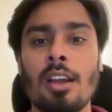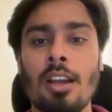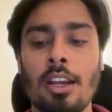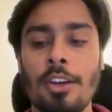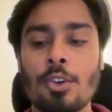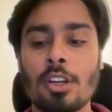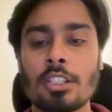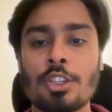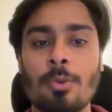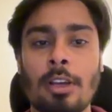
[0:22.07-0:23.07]

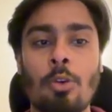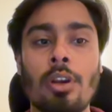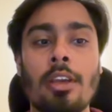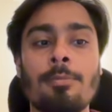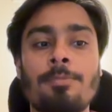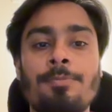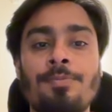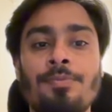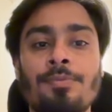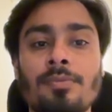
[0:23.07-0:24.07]
Introduction to BigQuery.
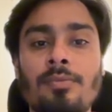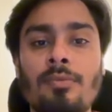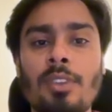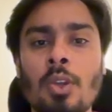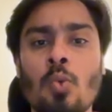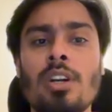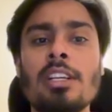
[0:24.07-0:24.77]
What is